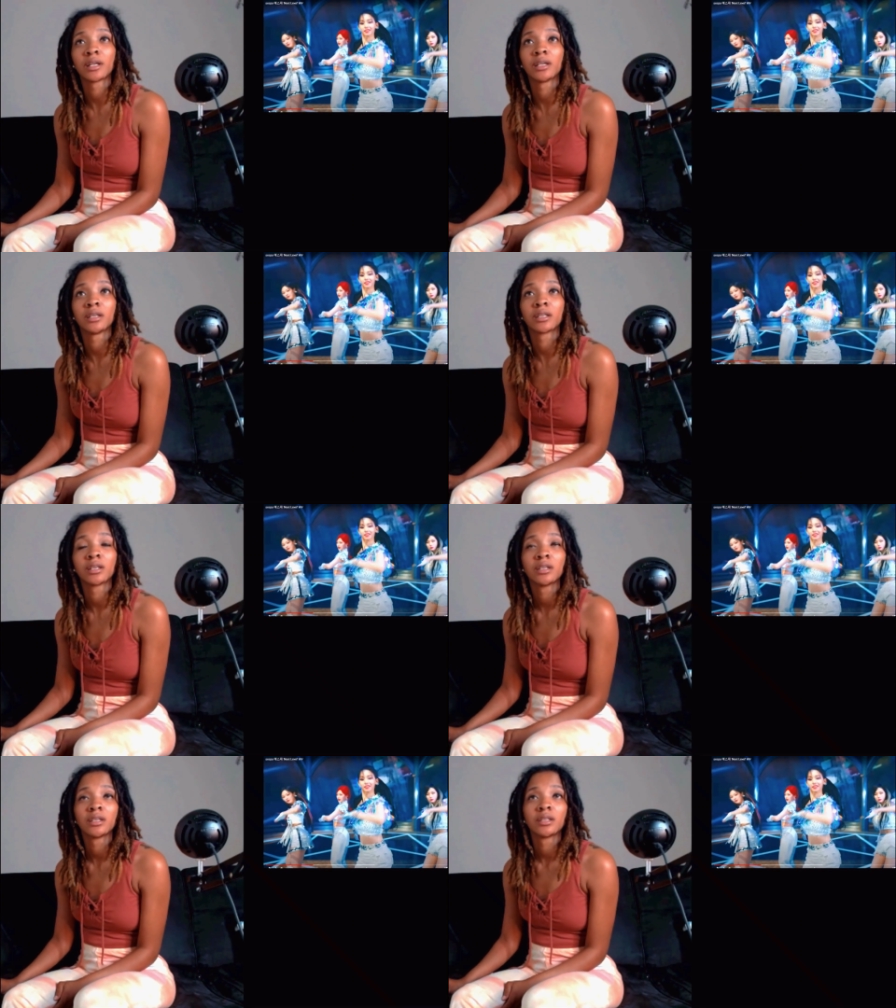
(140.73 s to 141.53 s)
Like,
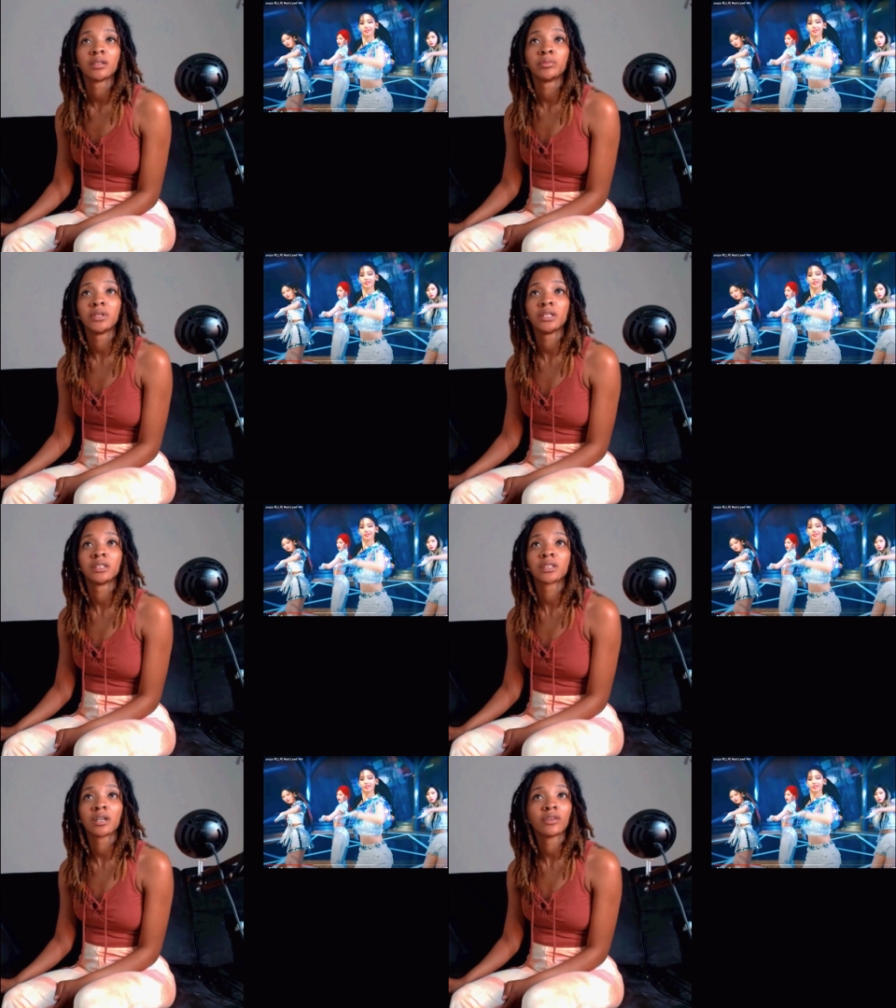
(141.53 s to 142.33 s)
be
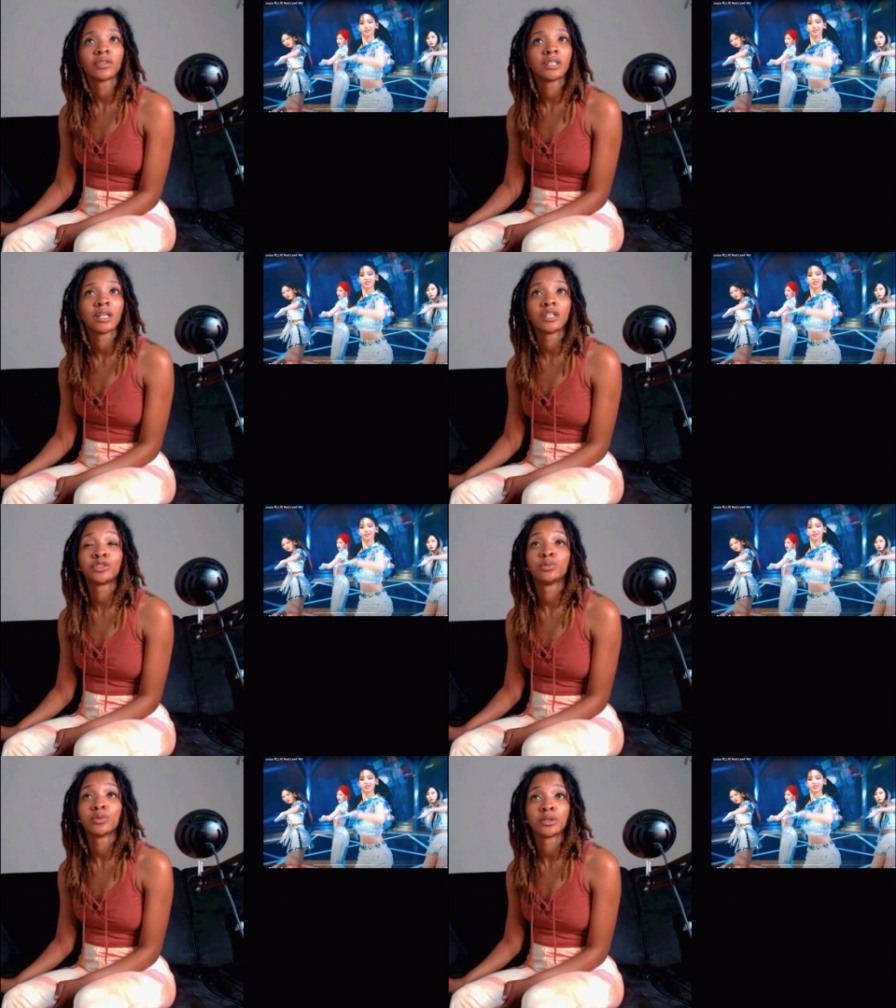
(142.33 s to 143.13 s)
as confident as
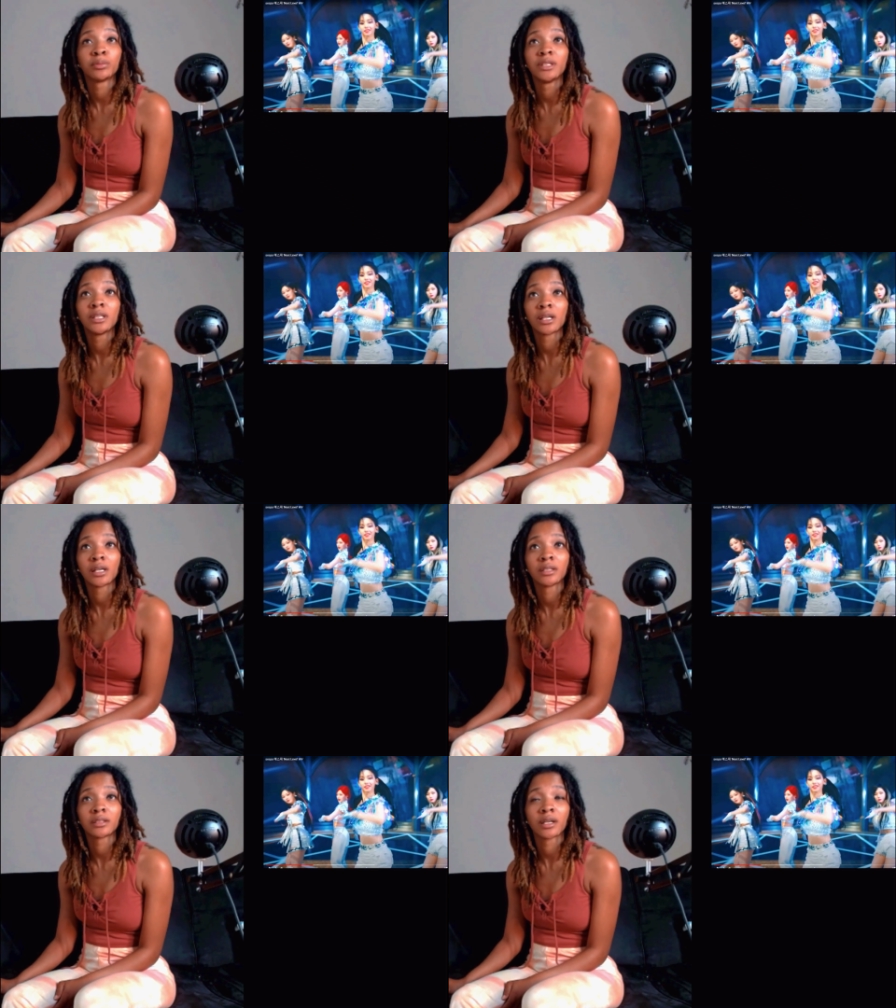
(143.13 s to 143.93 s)
you want to be class.